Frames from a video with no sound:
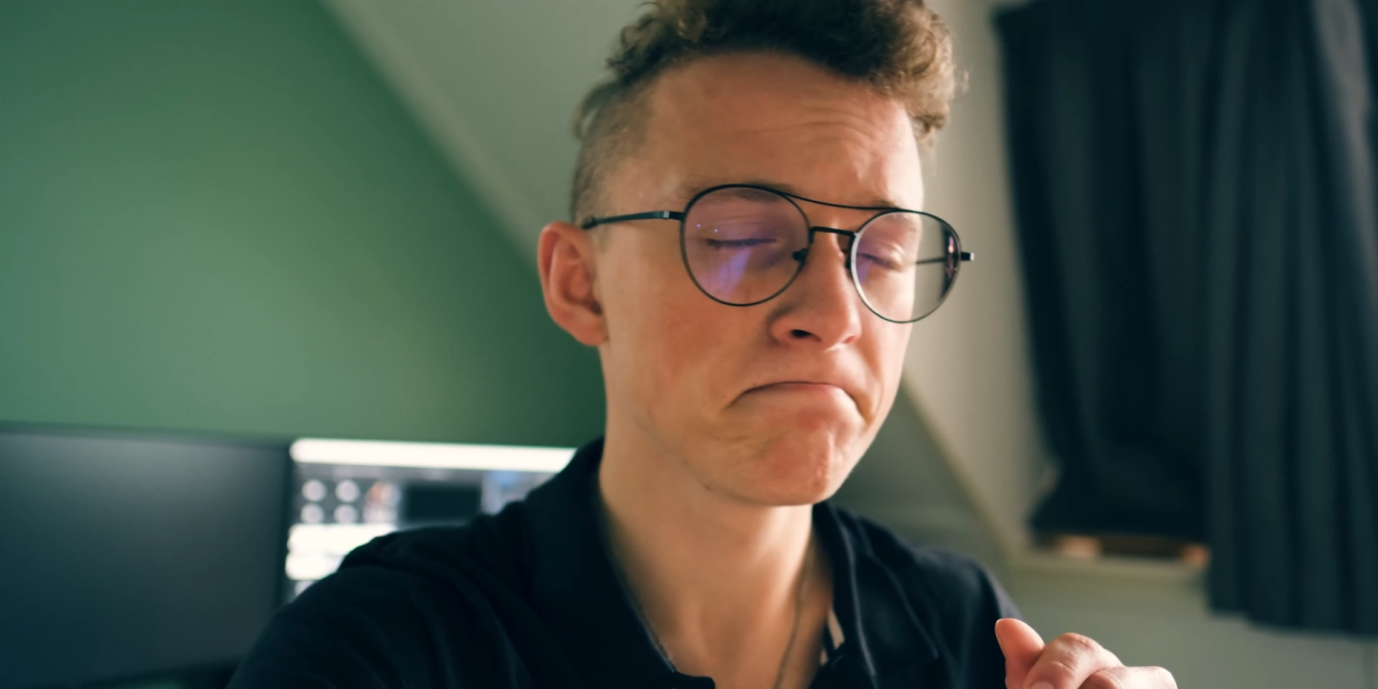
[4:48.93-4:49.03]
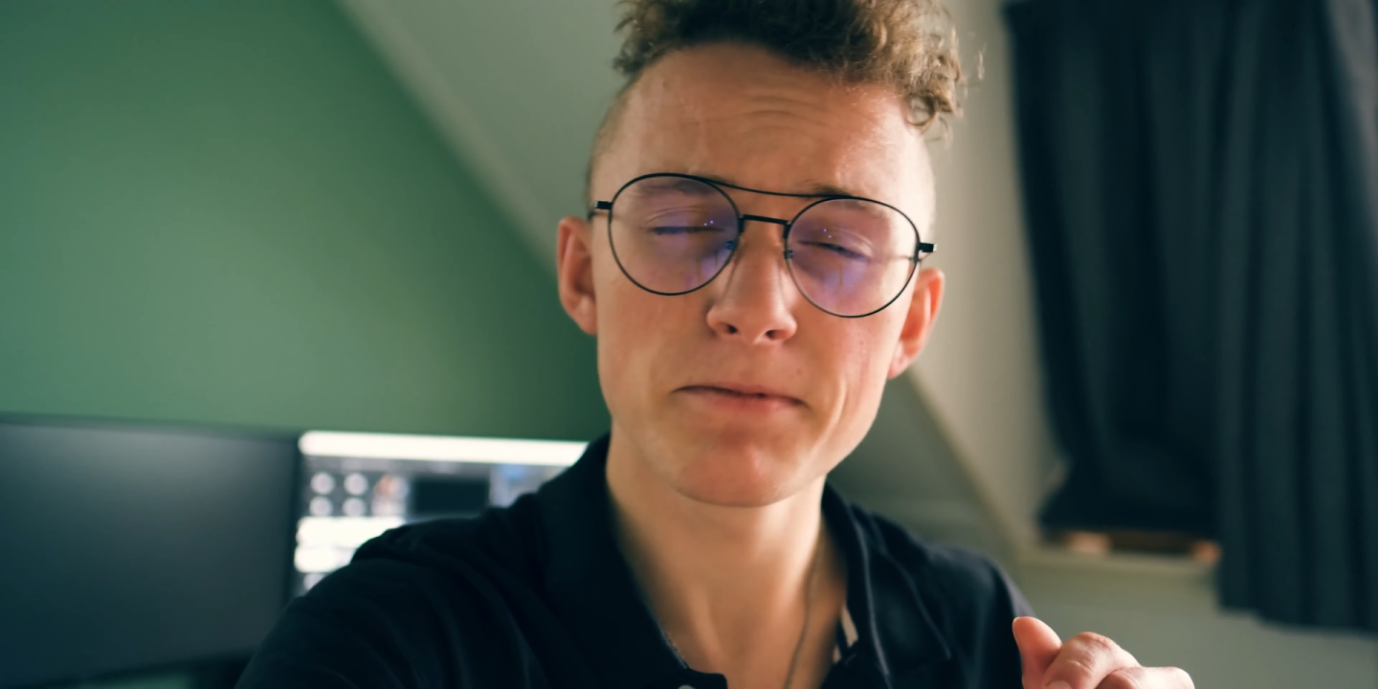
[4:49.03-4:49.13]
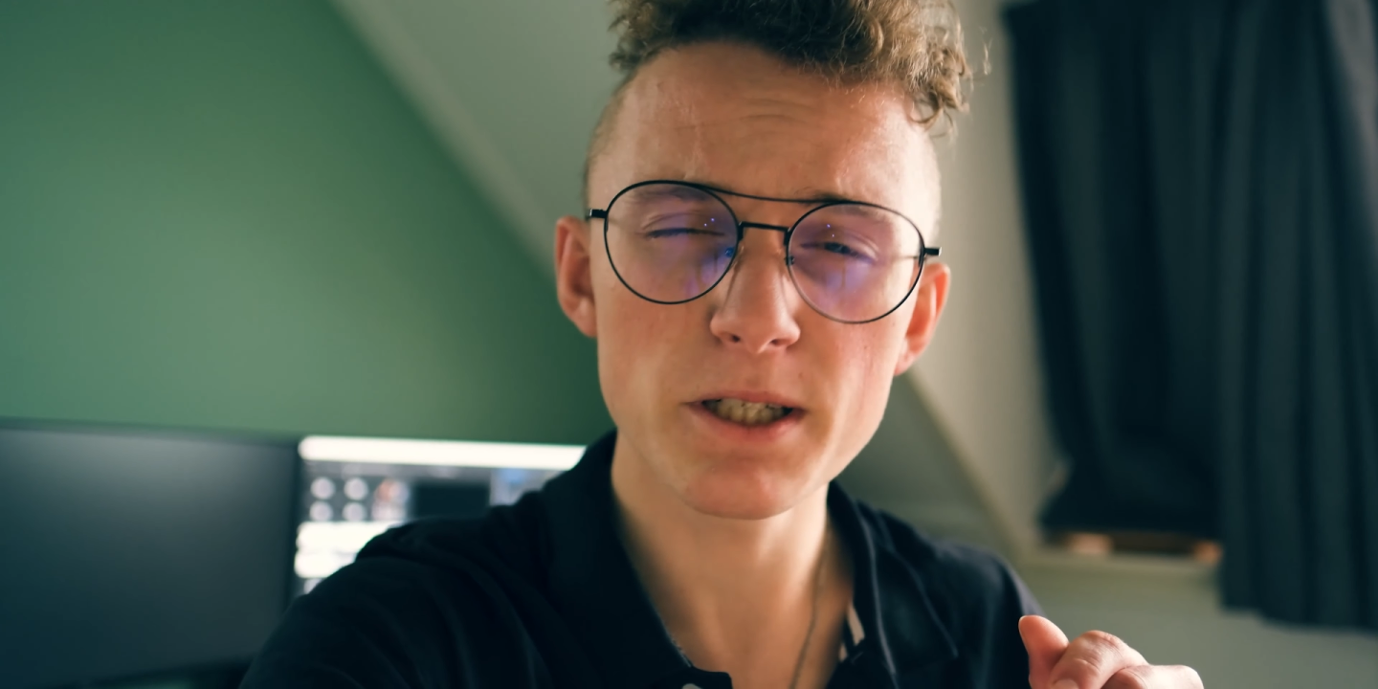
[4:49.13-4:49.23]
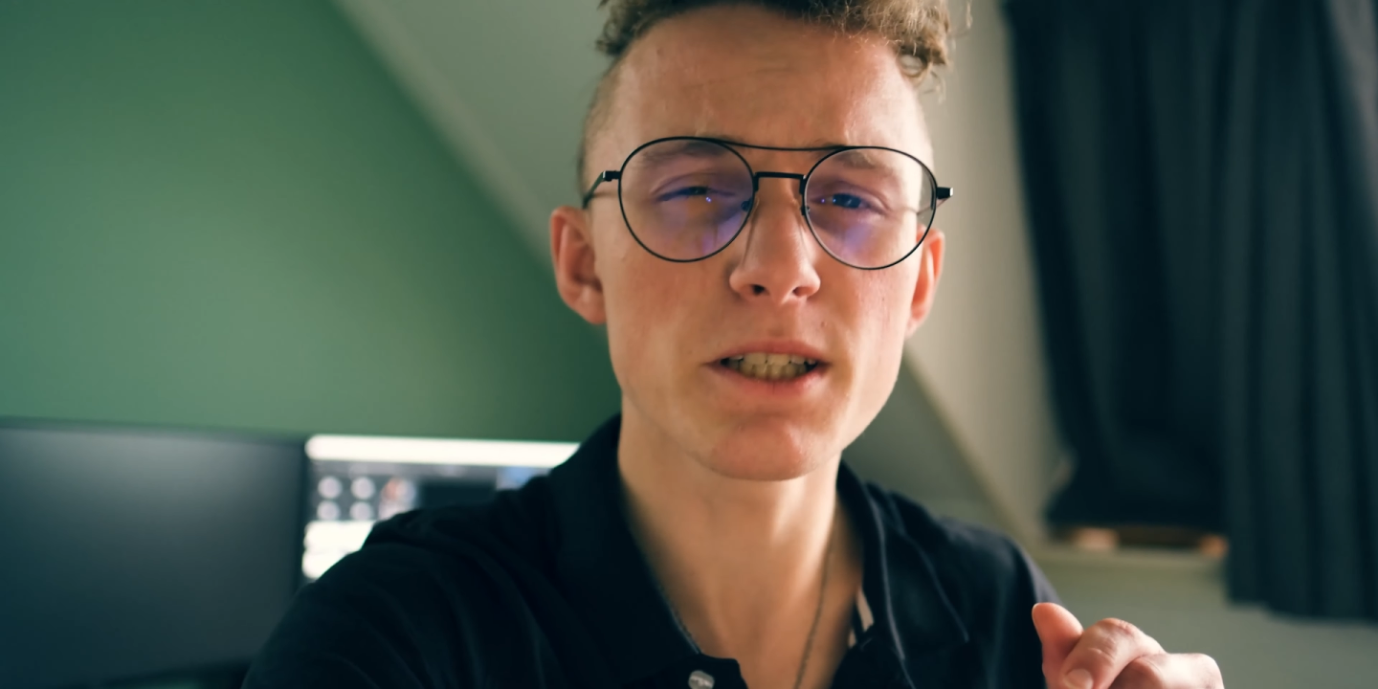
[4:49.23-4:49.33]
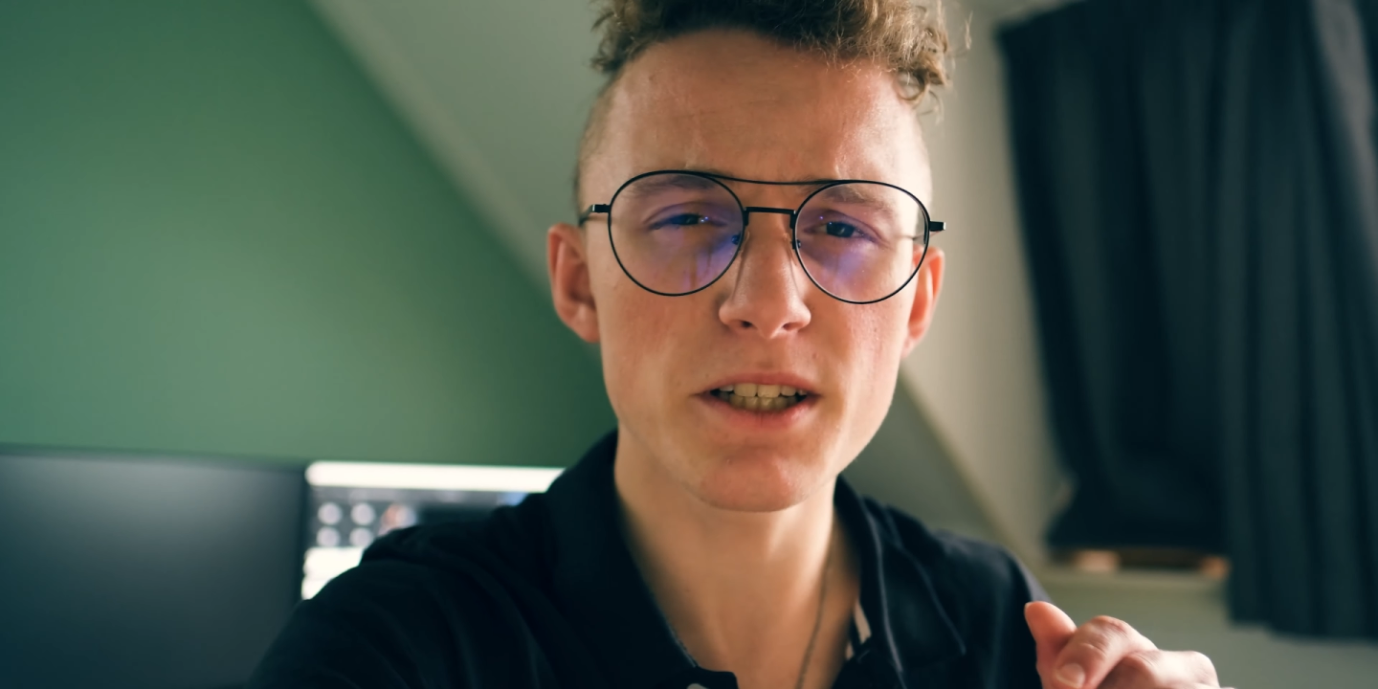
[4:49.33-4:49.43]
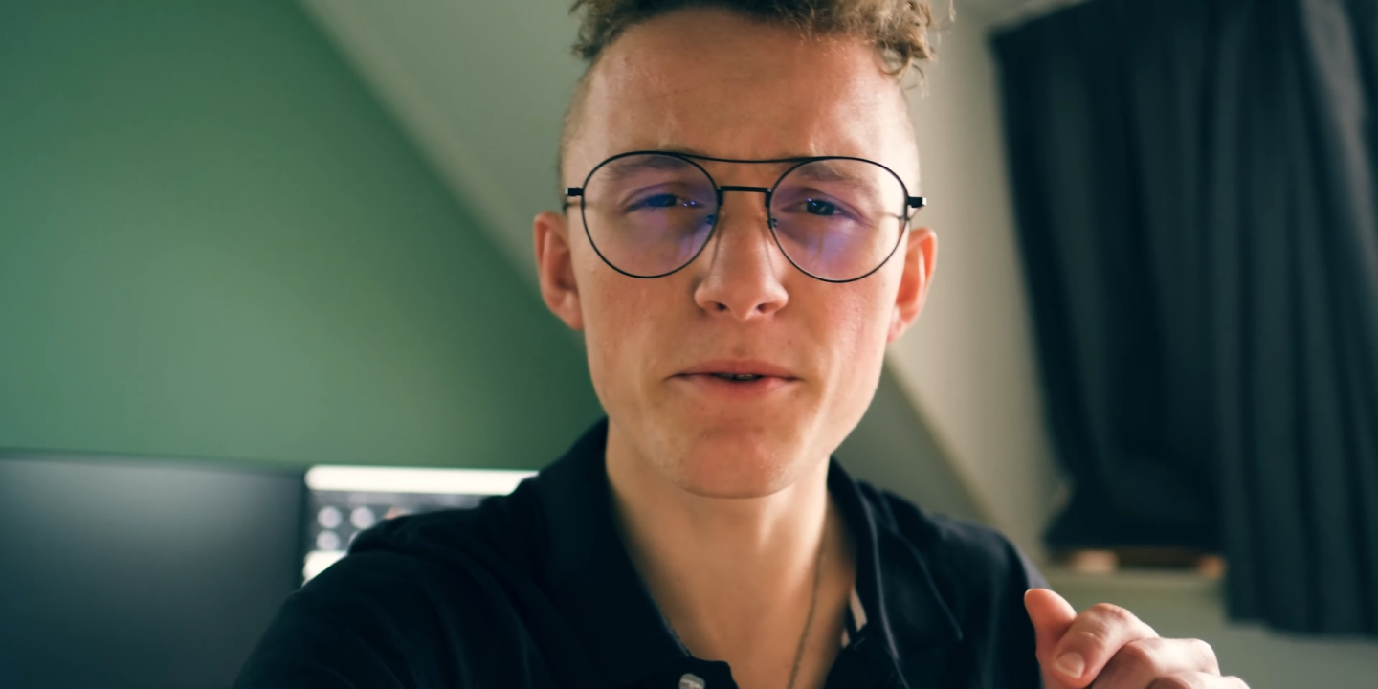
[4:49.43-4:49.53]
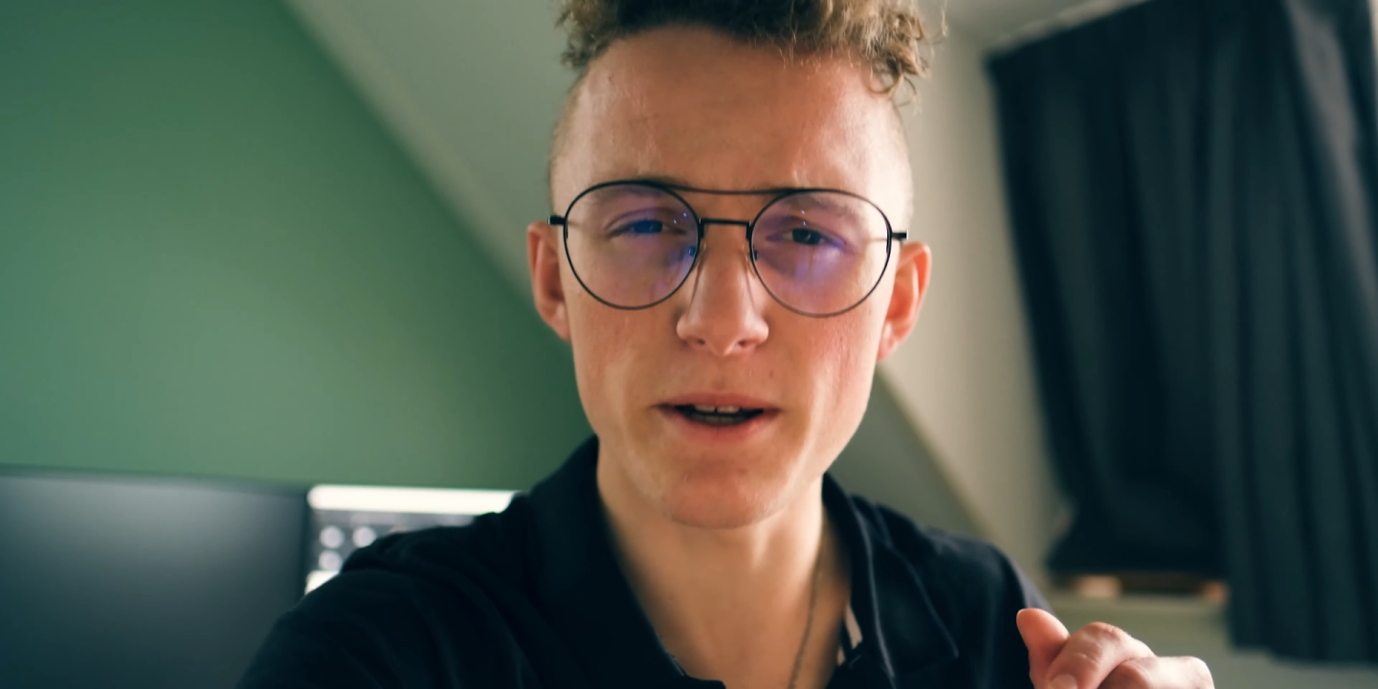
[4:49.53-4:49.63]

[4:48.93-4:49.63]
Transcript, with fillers: Yes there